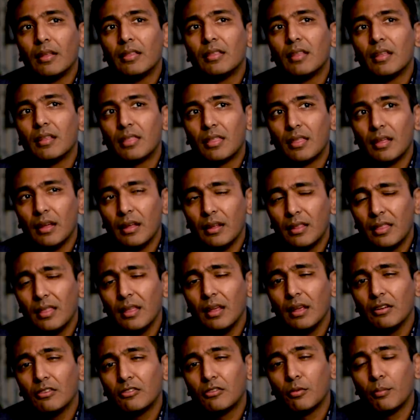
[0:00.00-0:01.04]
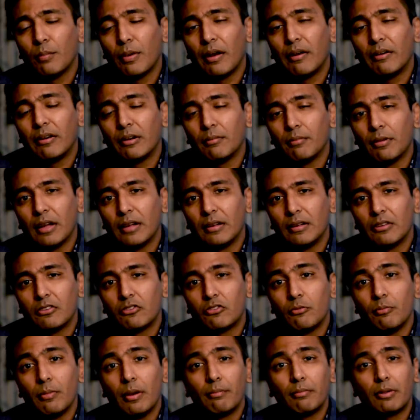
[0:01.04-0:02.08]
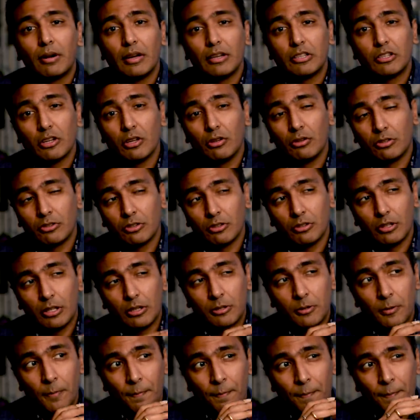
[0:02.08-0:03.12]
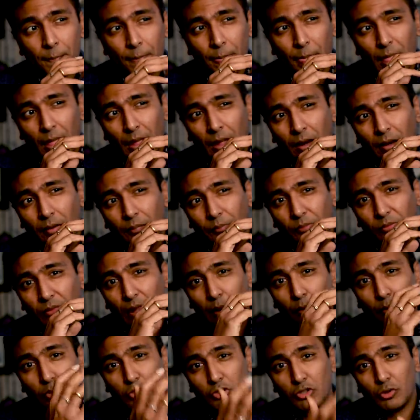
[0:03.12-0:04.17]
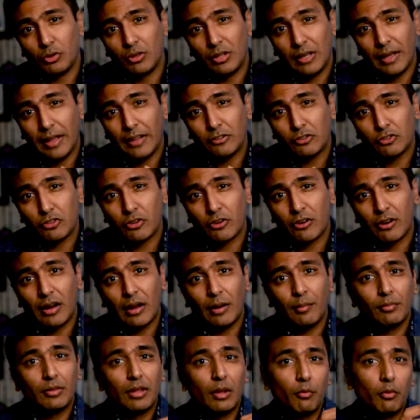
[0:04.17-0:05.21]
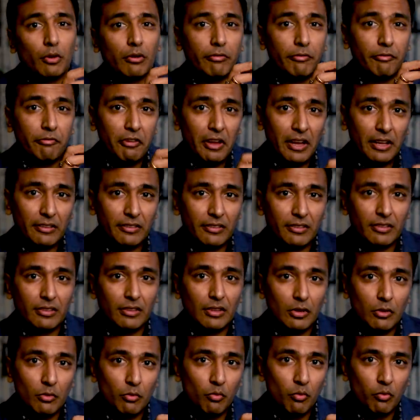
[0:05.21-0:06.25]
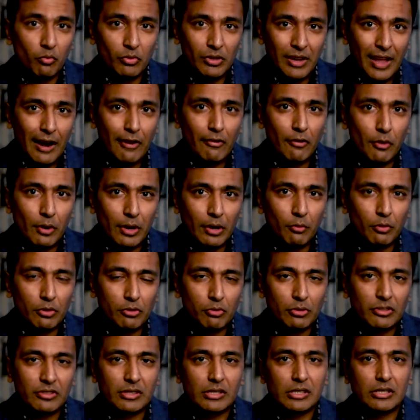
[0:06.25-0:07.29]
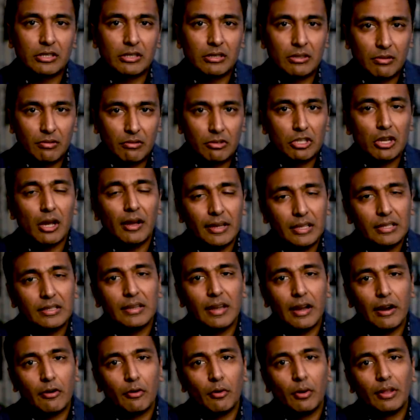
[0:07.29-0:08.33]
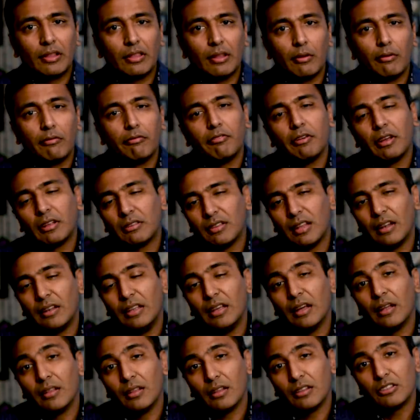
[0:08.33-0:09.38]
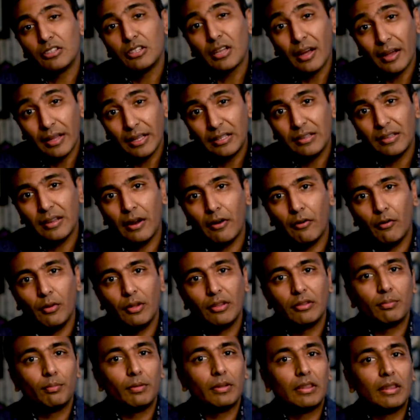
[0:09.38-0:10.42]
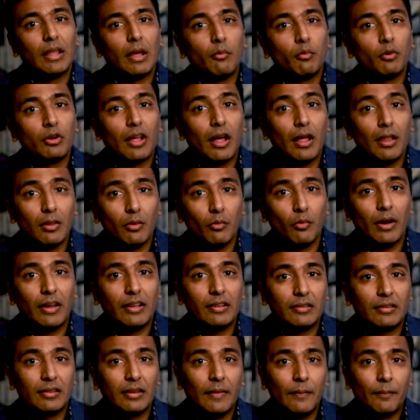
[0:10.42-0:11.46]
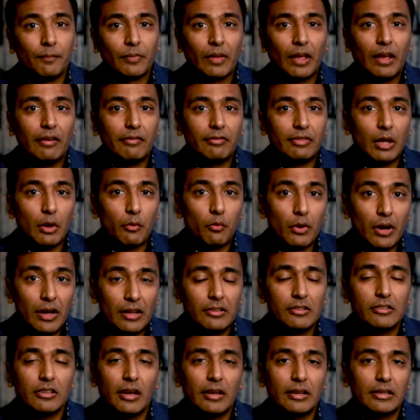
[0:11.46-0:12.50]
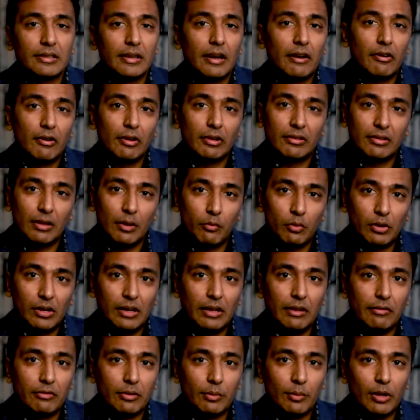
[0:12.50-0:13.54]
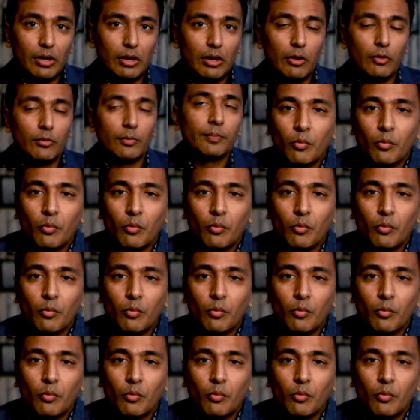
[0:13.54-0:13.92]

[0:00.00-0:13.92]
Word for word: The third thing to bear in mind is, remember I told you that they would do the angiogram, they would fix the narrowing, which was the tight narrowing, they would fix any other tight narrowings, but they would otherwise, if there weren't tight narrowings, they would leave them alone.